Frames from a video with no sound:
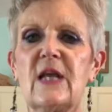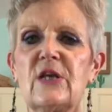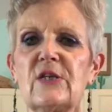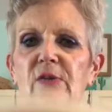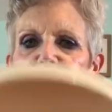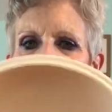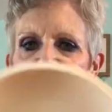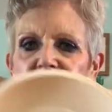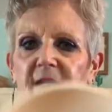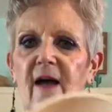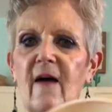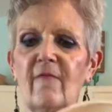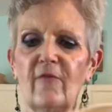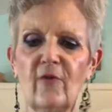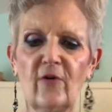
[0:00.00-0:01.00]
So it has a
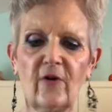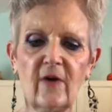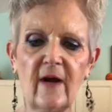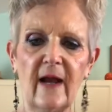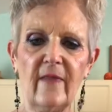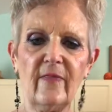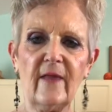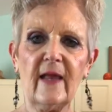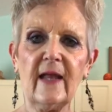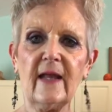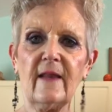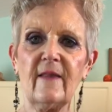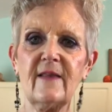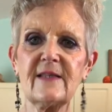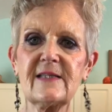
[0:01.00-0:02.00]
cover, and then
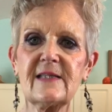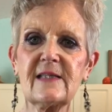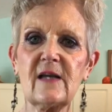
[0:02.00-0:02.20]
this is a